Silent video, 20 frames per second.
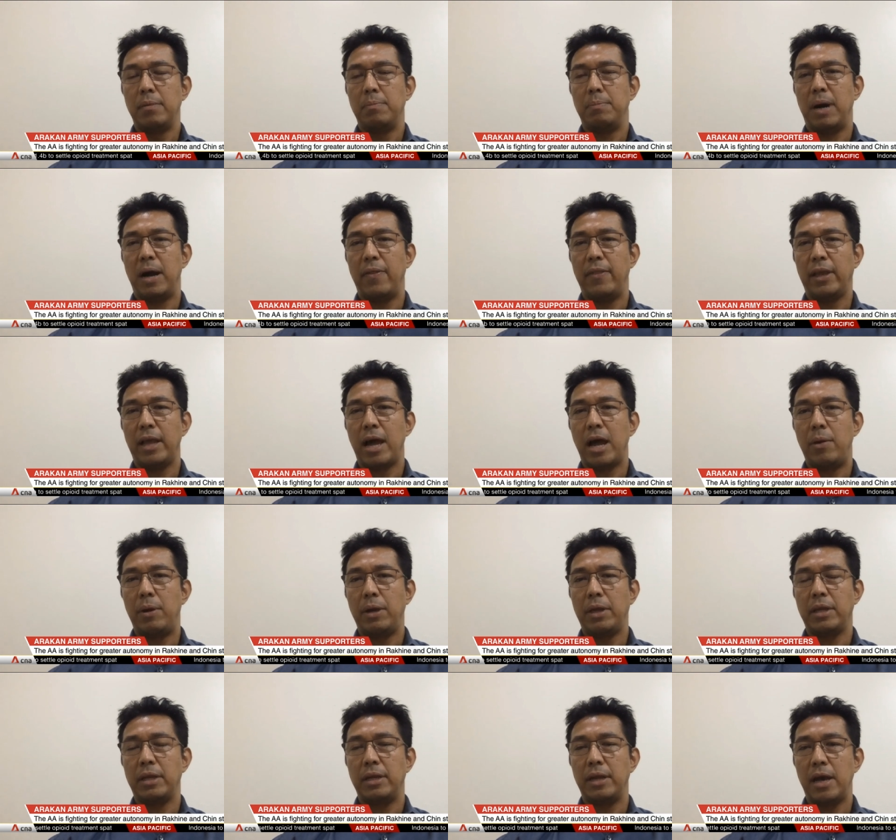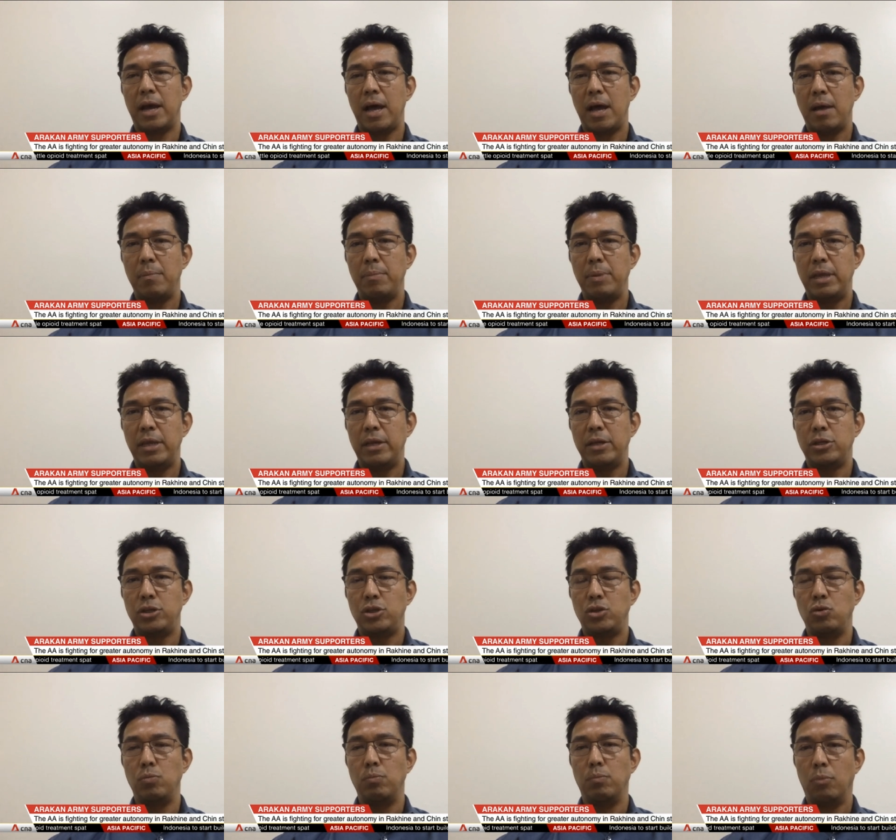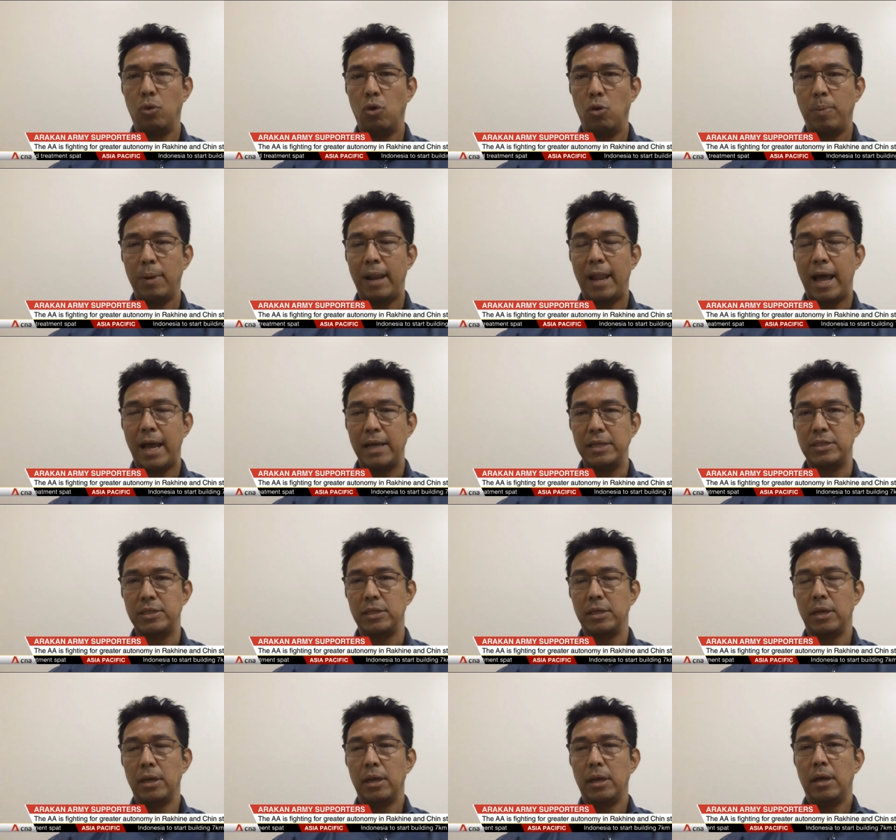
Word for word: by the Arakan army to mobilize